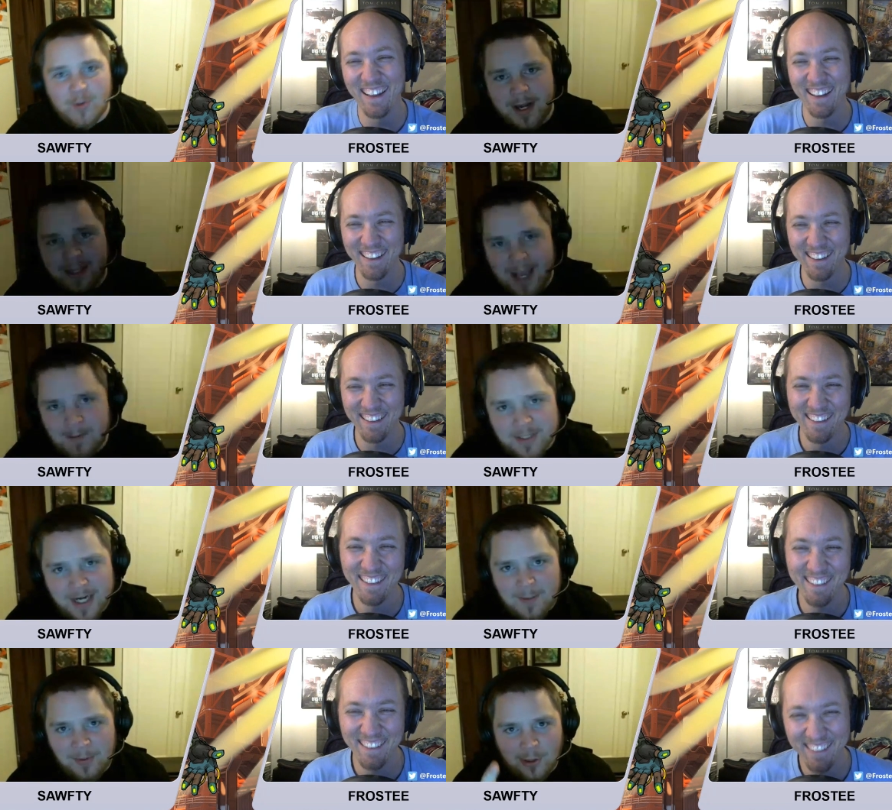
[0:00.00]
Speaker 1: Dude at
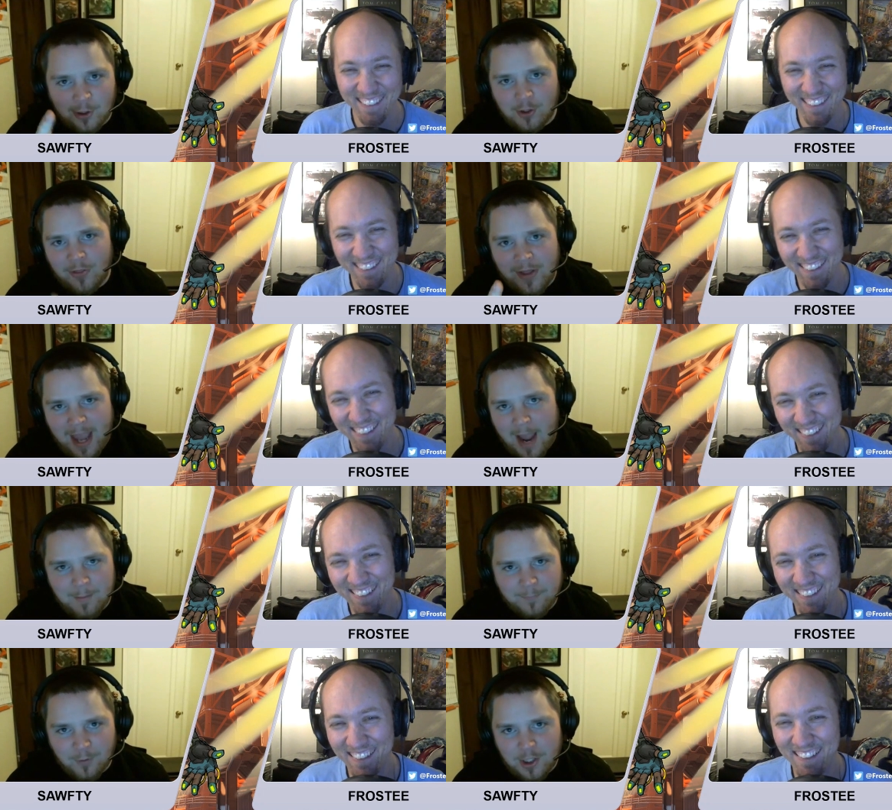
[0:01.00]
GameStop, learn the
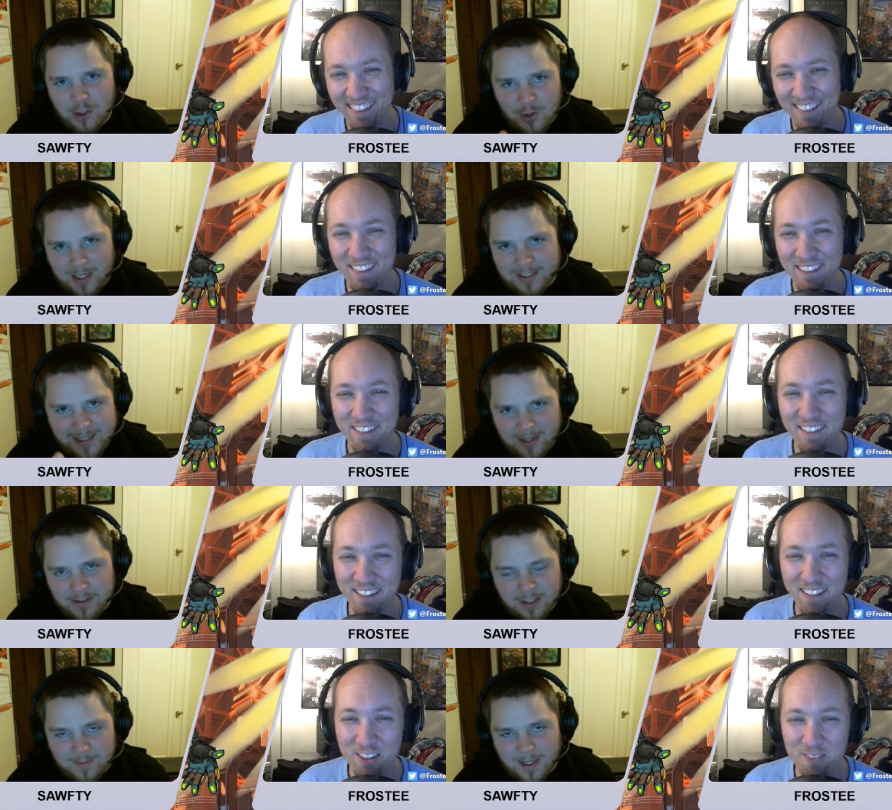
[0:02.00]
game before you try to
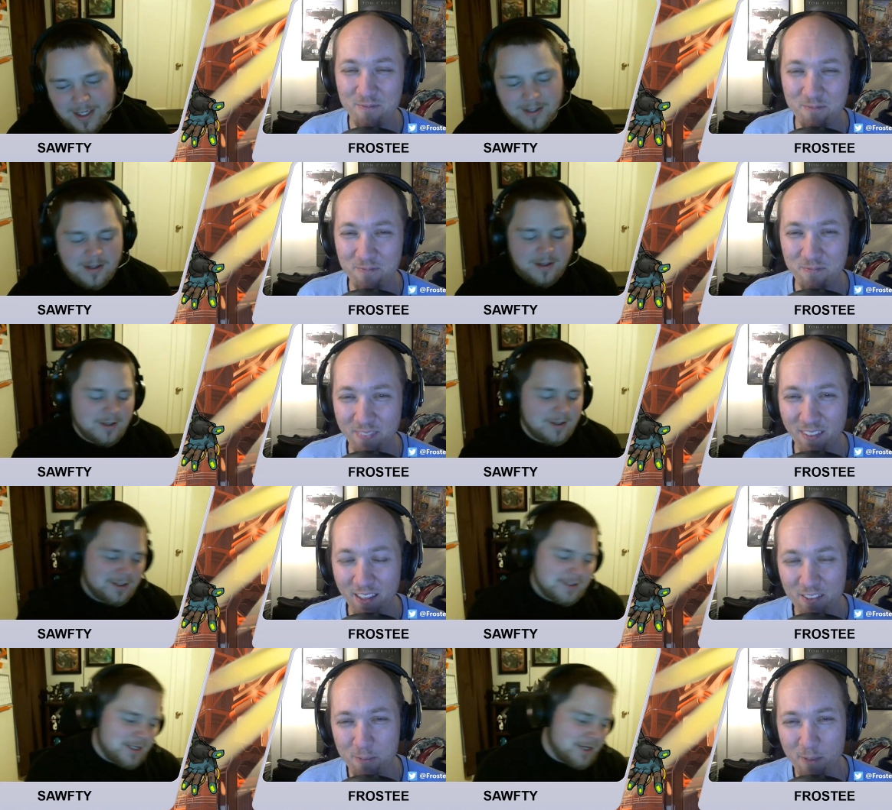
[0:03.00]
sell it to me.
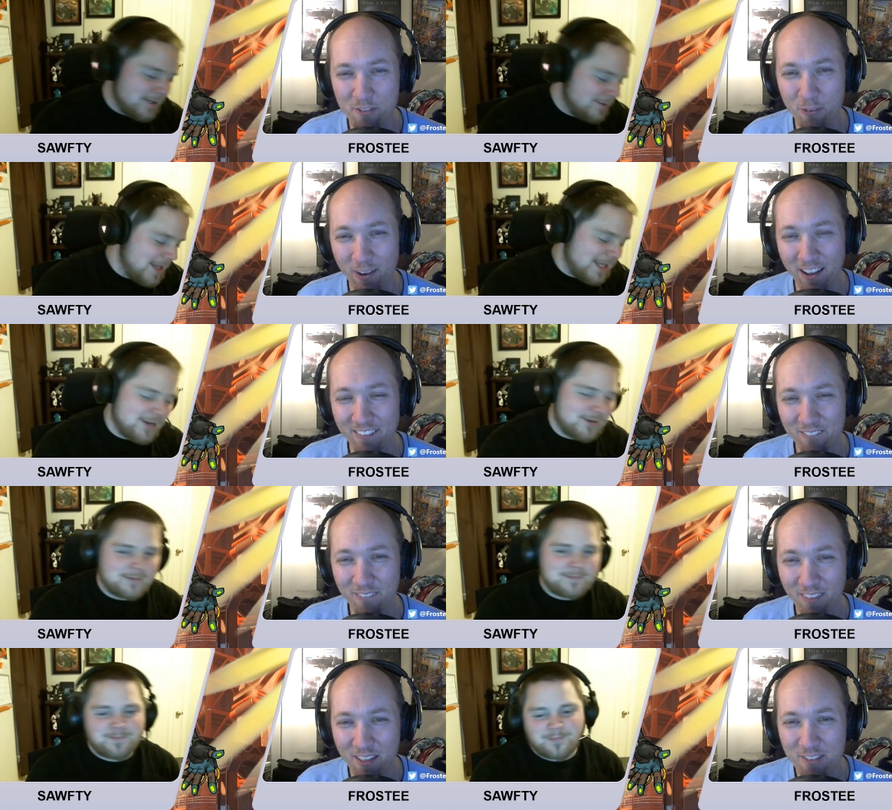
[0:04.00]
So basically, what I thank
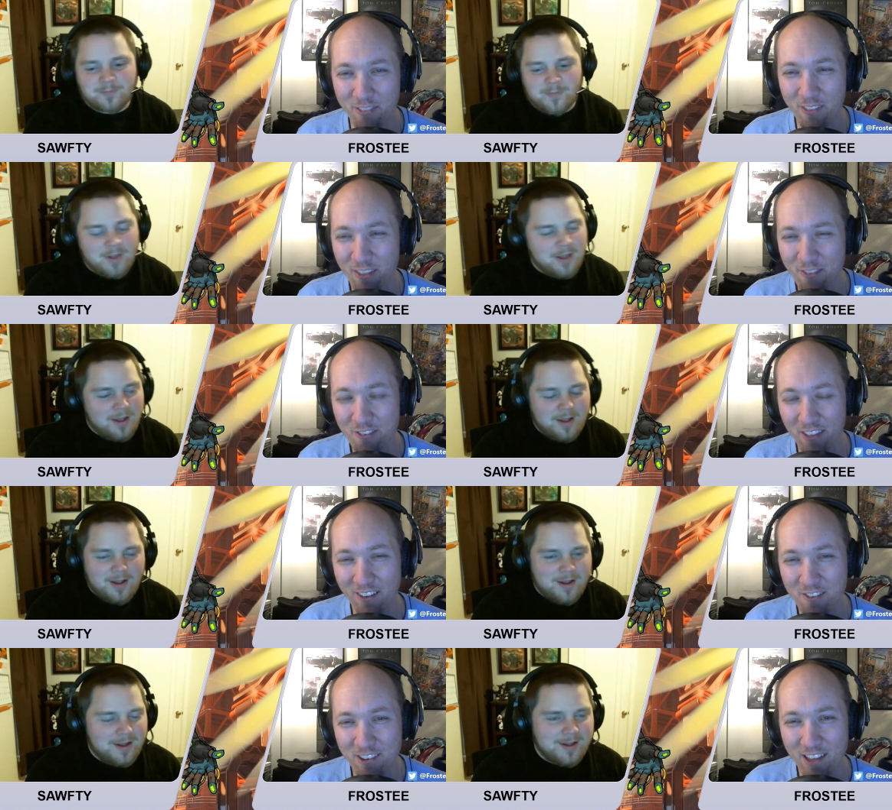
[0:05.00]
you.
Speaker 2: So th- this is like
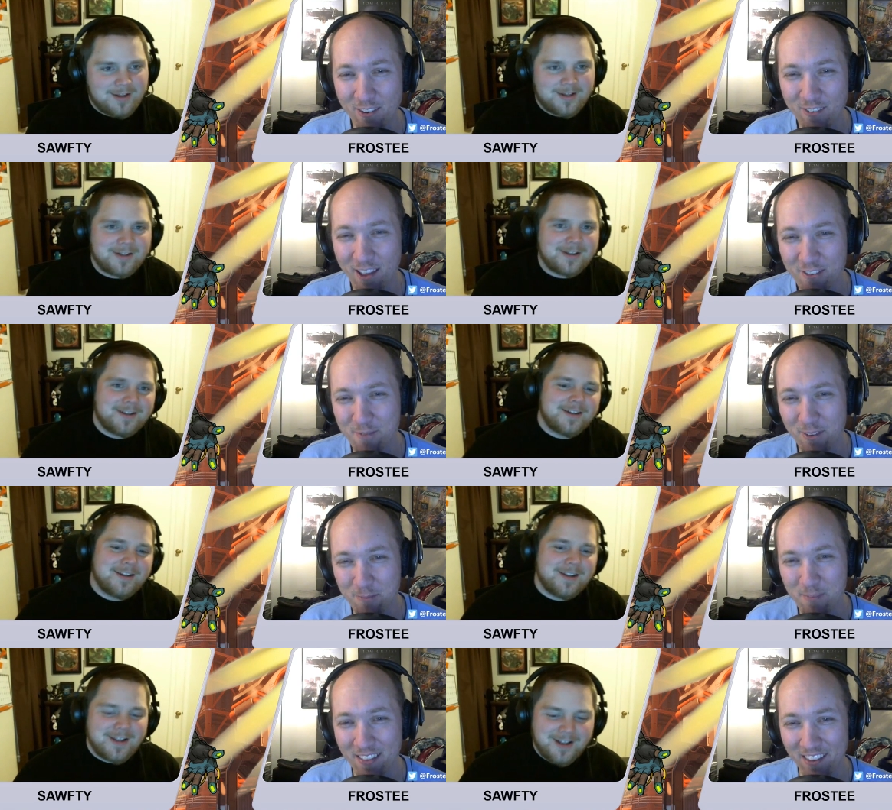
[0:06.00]
just another testament to
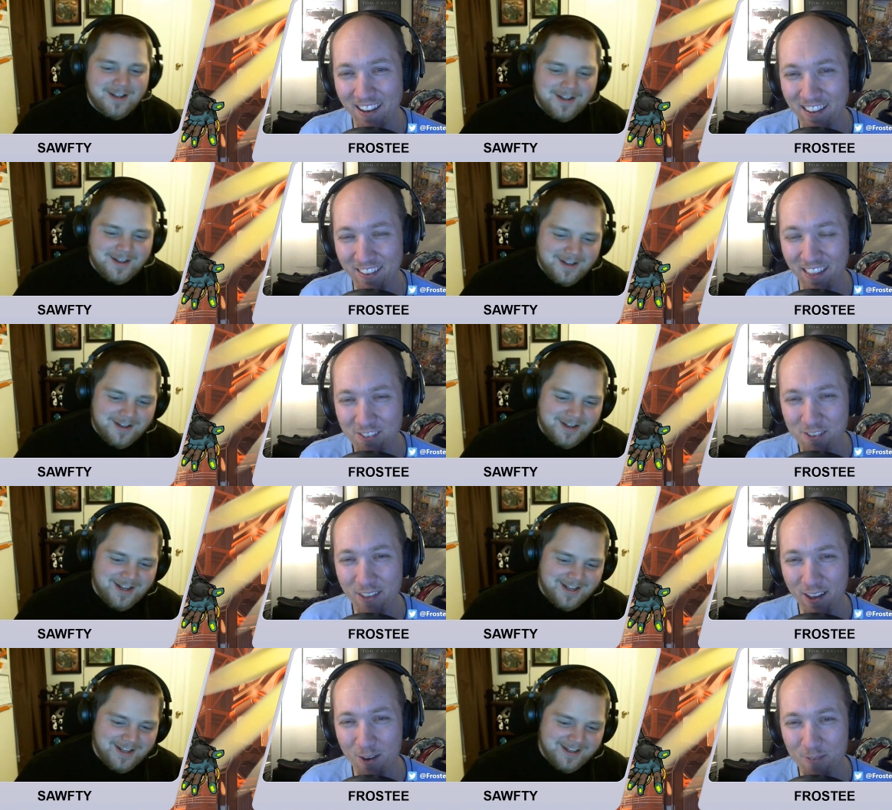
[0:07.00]
me that I need to get you
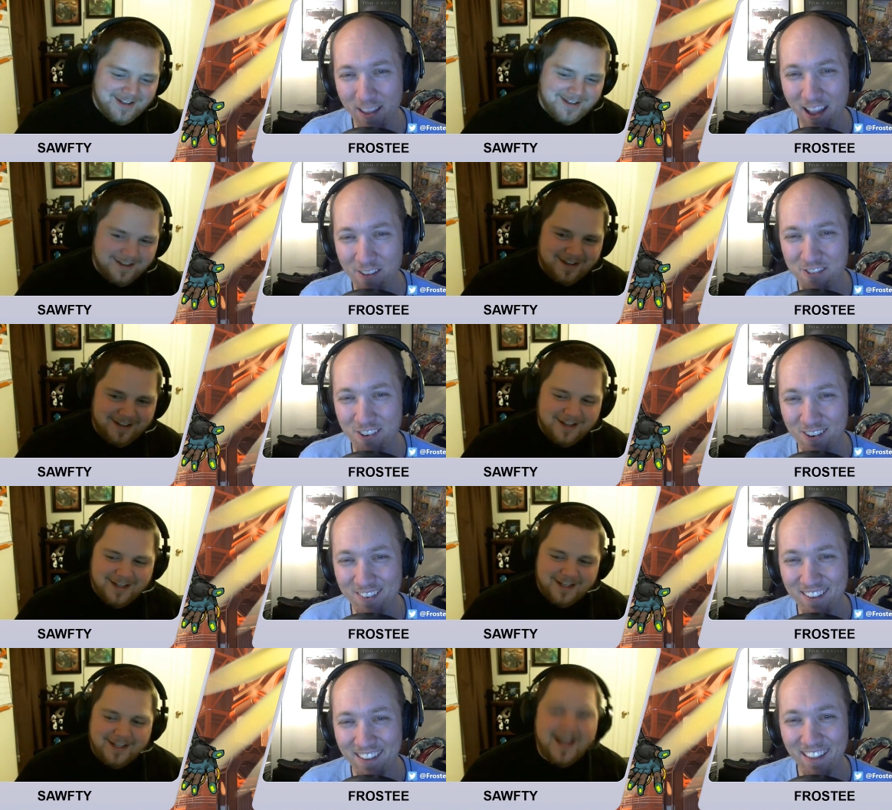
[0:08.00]
that Overcast
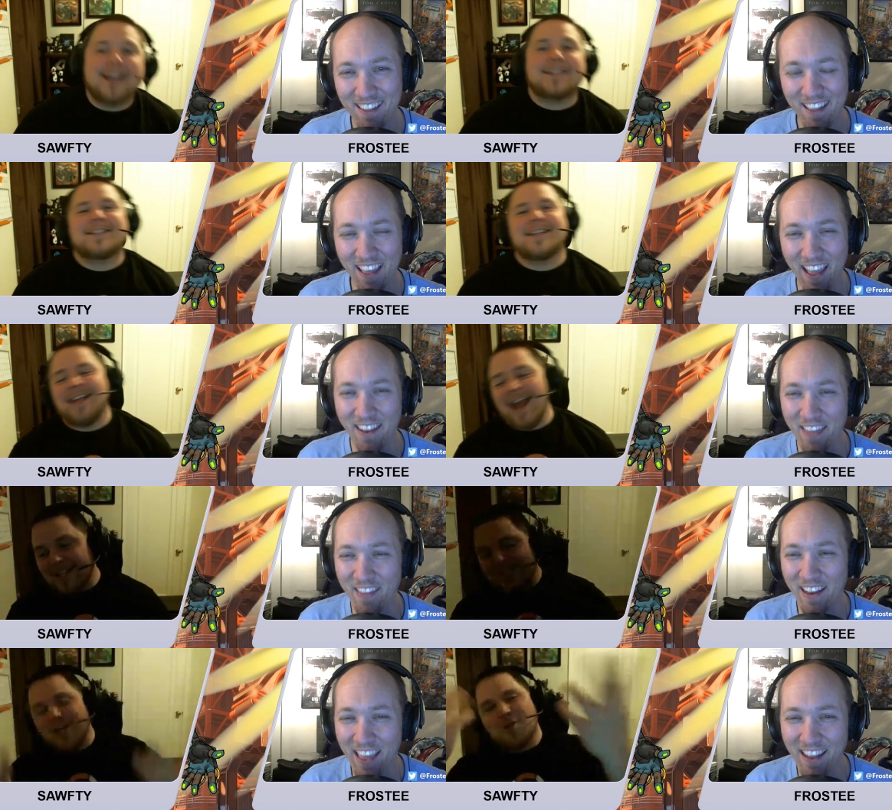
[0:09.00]
shirt. Yes, and, and
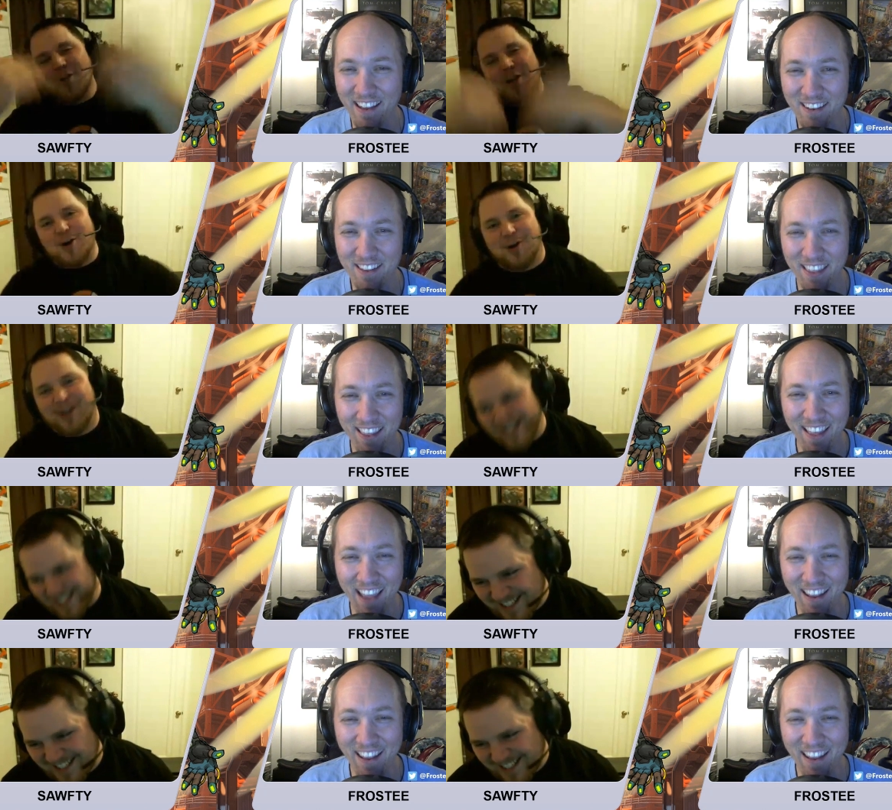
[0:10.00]
then yes, and I need to do. and I